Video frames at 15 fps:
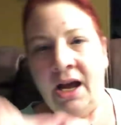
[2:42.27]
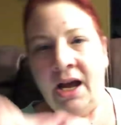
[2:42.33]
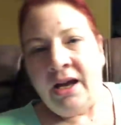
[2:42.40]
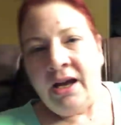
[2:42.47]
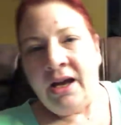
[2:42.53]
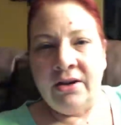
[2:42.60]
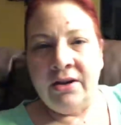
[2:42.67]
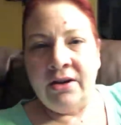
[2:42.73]

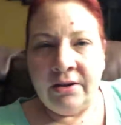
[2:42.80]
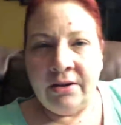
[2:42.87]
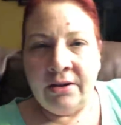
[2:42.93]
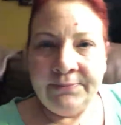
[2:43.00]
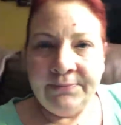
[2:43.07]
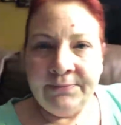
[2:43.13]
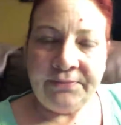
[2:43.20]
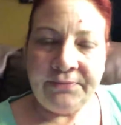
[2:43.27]
Heather.
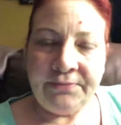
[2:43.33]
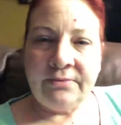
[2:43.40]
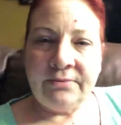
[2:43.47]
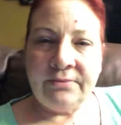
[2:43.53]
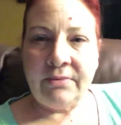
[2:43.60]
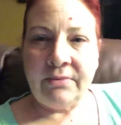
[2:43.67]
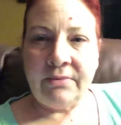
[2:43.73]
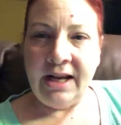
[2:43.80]

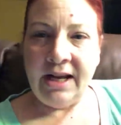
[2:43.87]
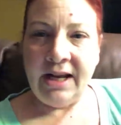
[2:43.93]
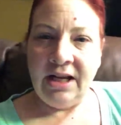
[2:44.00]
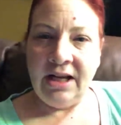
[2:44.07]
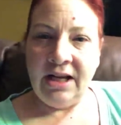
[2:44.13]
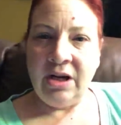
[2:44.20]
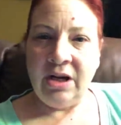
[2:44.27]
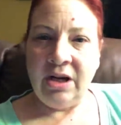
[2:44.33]
I'm
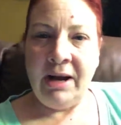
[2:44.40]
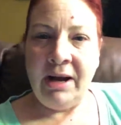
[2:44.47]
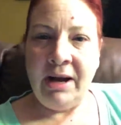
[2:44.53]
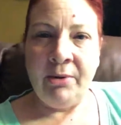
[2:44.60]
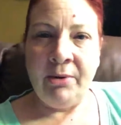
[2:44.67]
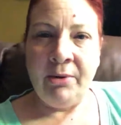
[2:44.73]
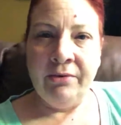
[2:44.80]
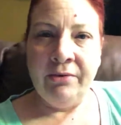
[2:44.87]
glad you could pop
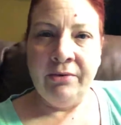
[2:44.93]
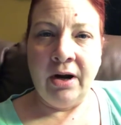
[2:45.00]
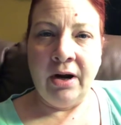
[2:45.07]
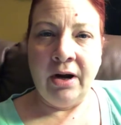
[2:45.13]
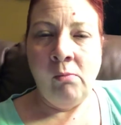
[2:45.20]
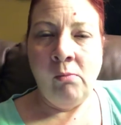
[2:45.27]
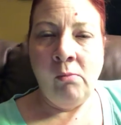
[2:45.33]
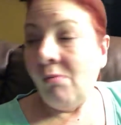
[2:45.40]
over.
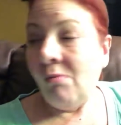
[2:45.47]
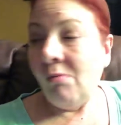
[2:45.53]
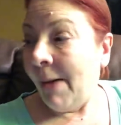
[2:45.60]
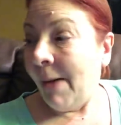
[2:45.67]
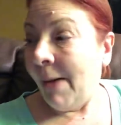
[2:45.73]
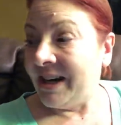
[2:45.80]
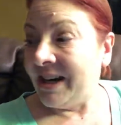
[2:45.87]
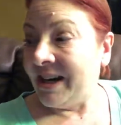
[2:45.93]
I'm
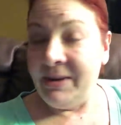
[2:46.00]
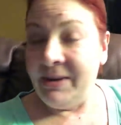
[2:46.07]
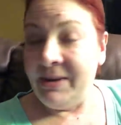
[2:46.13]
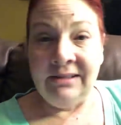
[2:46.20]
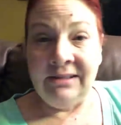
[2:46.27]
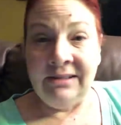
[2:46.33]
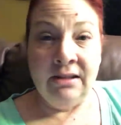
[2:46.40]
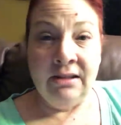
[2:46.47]
not going to be
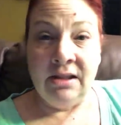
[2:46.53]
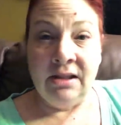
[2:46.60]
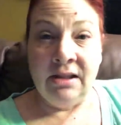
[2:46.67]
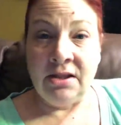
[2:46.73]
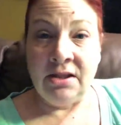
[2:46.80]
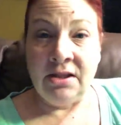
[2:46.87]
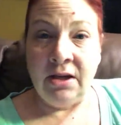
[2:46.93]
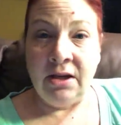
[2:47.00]
on that long
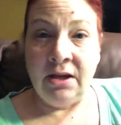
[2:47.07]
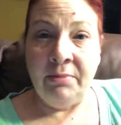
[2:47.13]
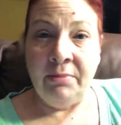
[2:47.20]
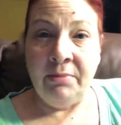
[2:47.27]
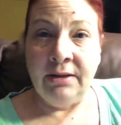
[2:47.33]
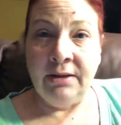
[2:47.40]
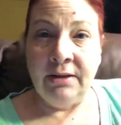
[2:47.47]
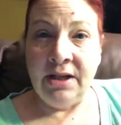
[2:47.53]
tonight,
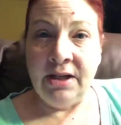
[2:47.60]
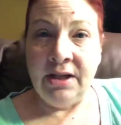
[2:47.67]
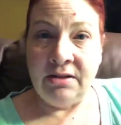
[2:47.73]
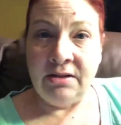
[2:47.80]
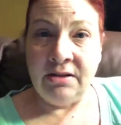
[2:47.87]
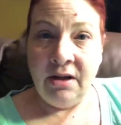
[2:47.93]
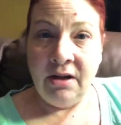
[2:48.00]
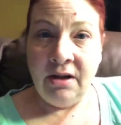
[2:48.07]
but I
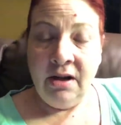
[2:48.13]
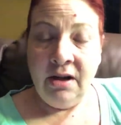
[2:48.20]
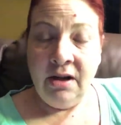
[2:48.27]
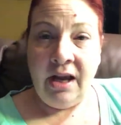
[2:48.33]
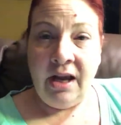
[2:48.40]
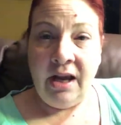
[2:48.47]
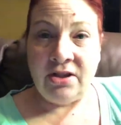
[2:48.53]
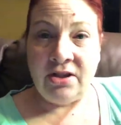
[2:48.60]

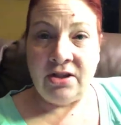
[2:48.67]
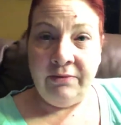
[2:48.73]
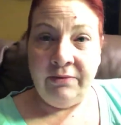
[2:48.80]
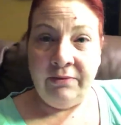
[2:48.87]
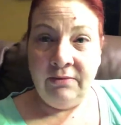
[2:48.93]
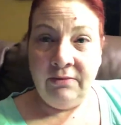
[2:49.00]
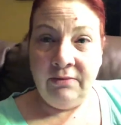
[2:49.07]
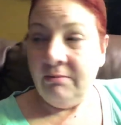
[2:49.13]
Ashley
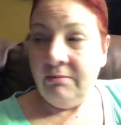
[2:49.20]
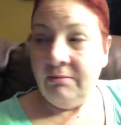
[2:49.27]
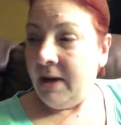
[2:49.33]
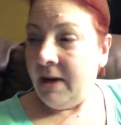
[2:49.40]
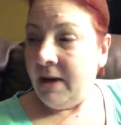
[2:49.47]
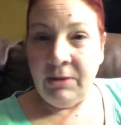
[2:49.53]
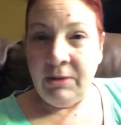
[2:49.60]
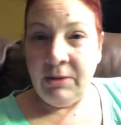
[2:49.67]

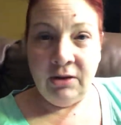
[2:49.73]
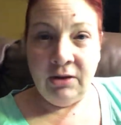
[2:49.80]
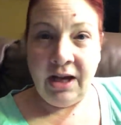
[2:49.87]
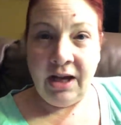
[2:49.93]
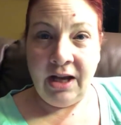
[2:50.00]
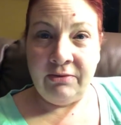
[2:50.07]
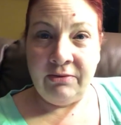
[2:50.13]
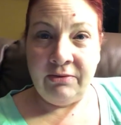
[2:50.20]
made me go
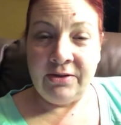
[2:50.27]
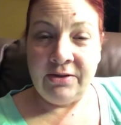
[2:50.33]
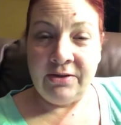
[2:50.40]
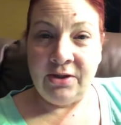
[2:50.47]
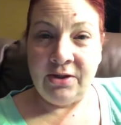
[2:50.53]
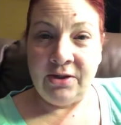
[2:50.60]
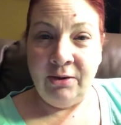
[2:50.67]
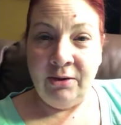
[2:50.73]
live.
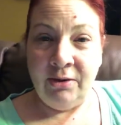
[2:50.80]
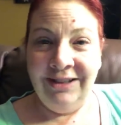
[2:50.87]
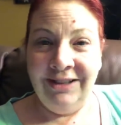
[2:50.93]
So,